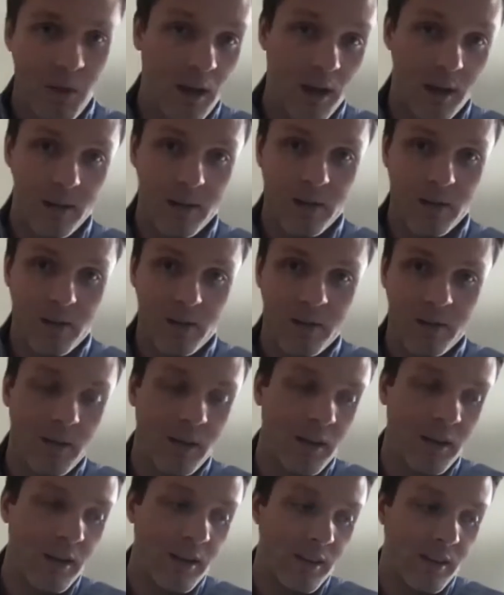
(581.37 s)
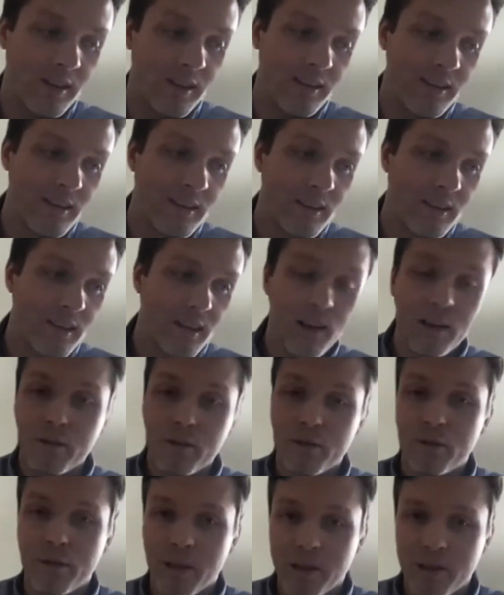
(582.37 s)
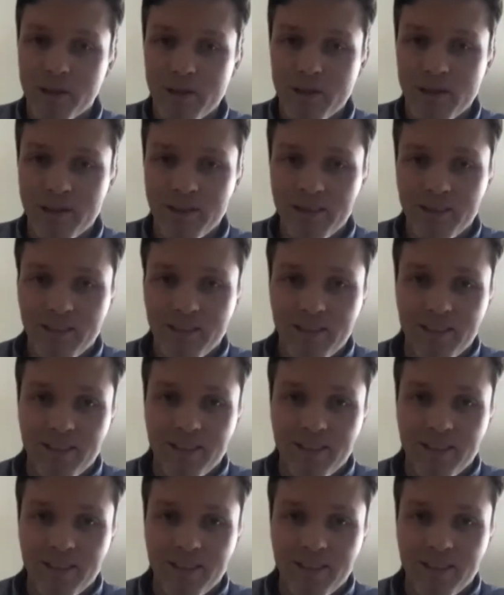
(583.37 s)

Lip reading: aren't fixed.